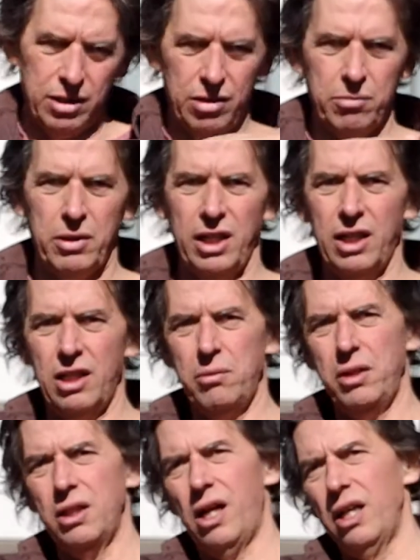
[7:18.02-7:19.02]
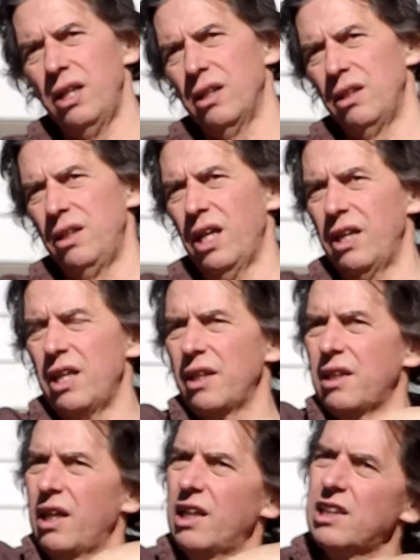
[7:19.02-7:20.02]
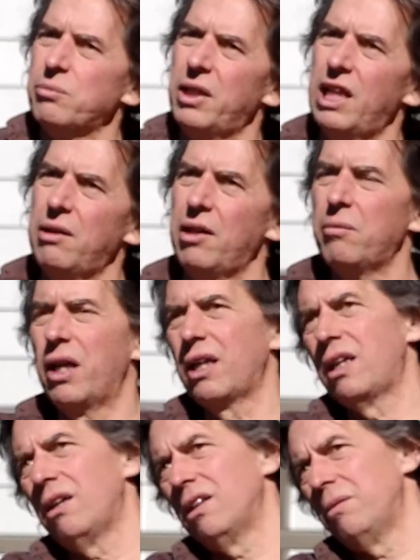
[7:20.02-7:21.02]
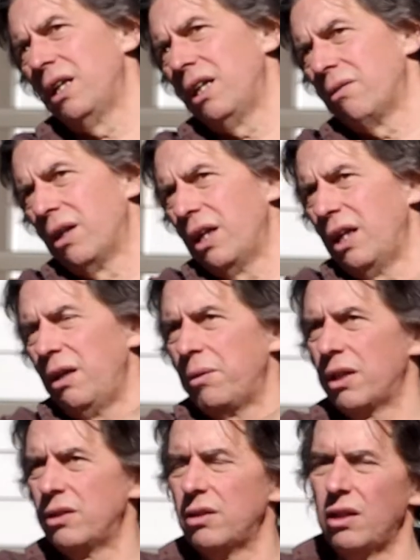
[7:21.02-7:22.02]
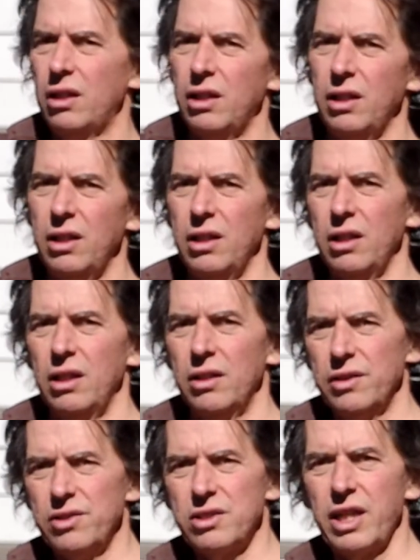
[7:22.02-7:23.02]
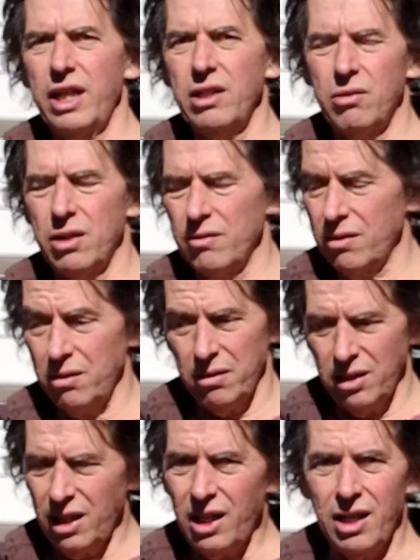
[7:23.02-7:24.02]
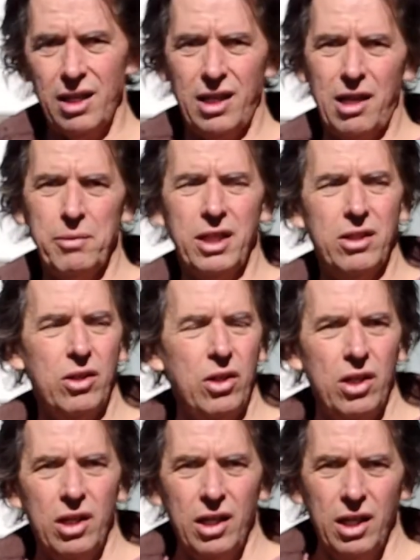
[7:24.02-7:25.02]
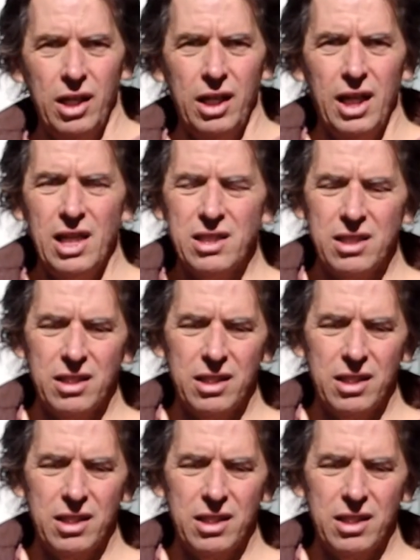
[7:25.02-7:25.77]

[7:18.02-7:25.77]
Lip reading: my enemy, I had nothing against my enemy, but I killed him anyway because the state or whatever. Yeah, I mean, it's